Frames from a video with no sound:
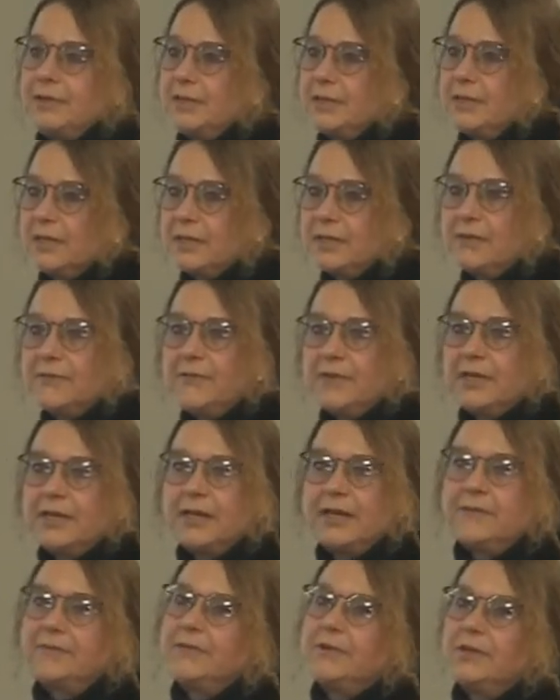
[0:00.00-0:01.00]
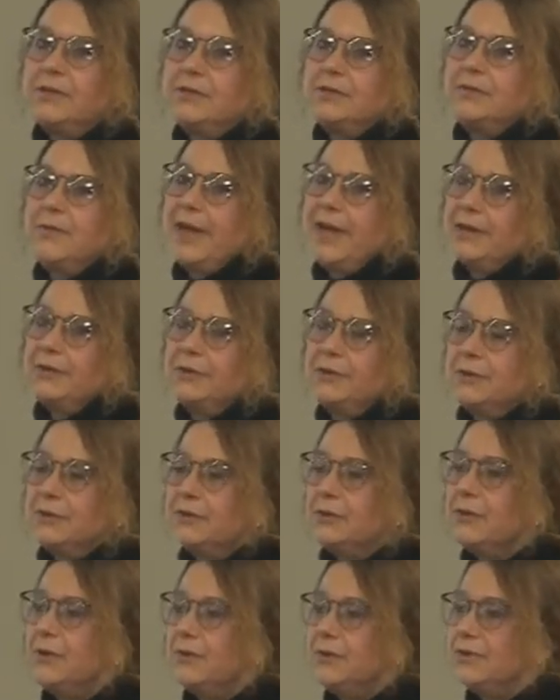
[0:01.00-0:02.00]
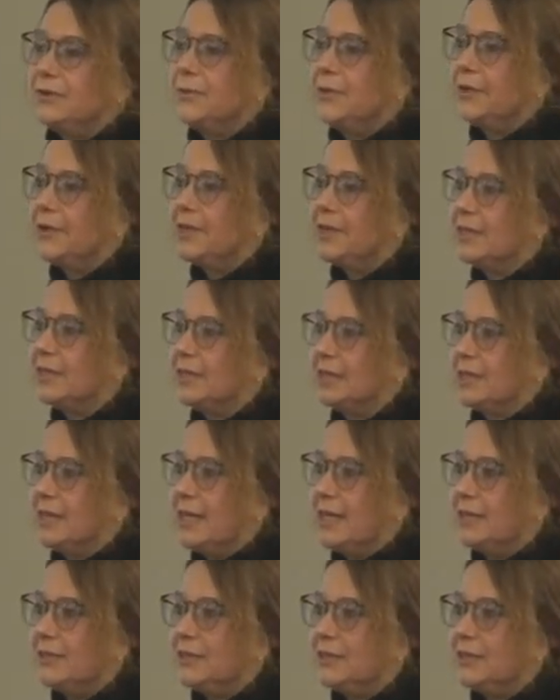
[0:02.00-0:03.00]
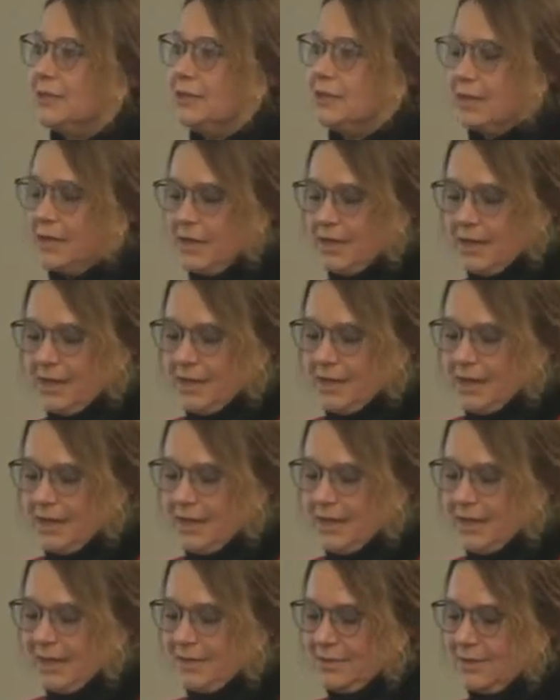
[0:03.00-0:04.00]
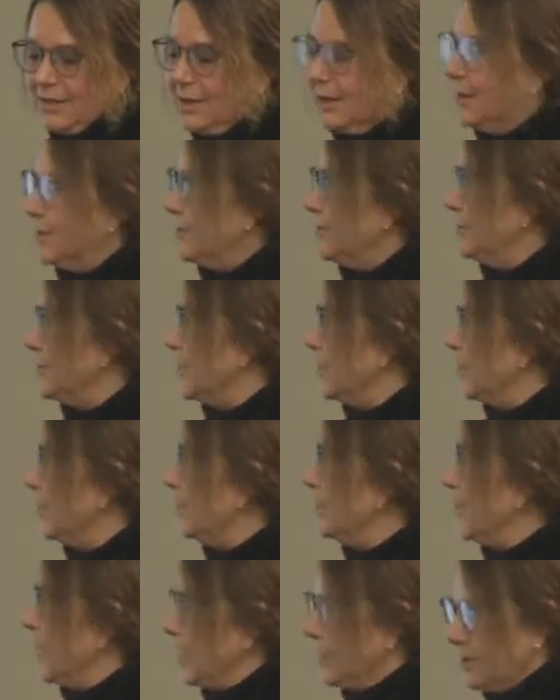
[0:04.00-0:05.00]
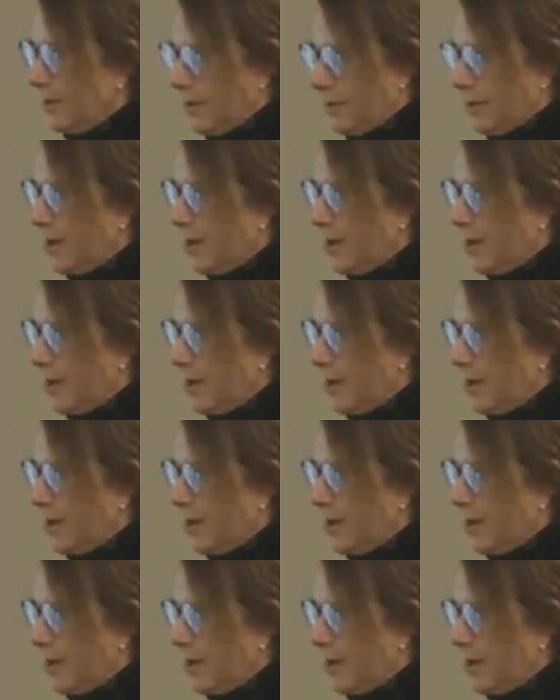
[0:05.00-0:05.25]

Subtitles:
a significant effort at tobacco control and smoking cessation, and so the rates are